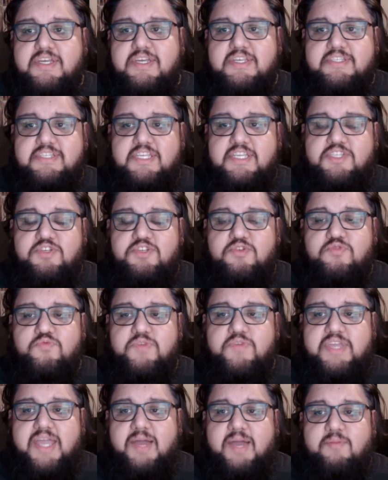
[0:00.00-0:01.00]
Stay tuned.
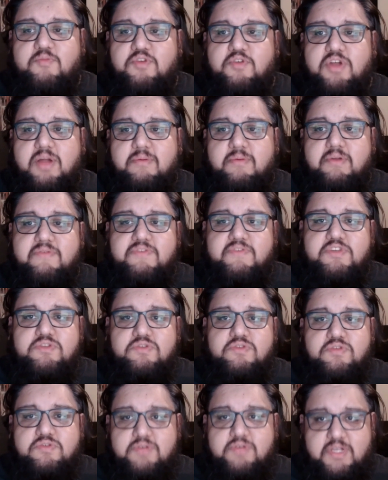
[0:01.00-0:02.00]
We have more comic
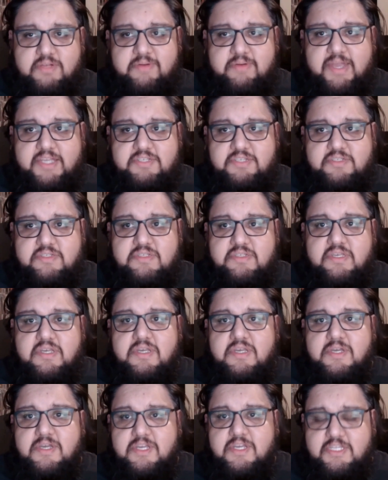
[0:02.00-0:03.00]
reviews, trailer reactions,
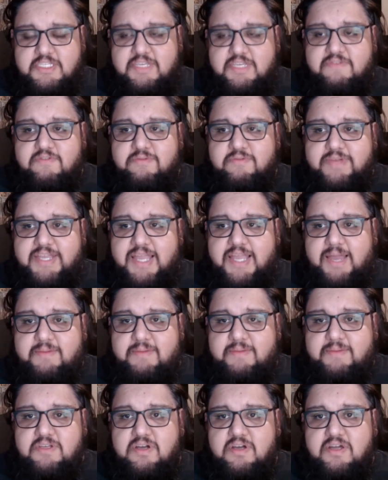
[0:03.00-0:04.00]
TV
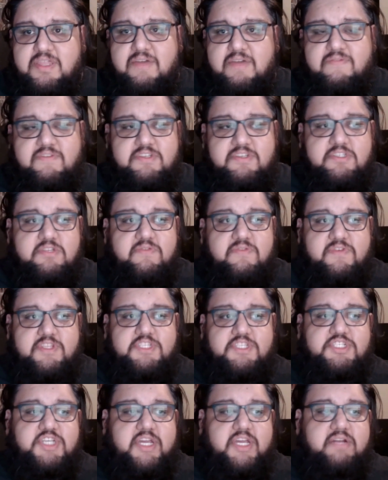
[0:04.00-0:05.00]
recaps, all that fun stuff here in
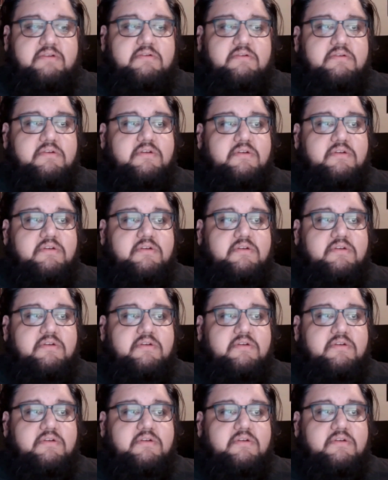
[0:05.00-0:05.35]
the channel.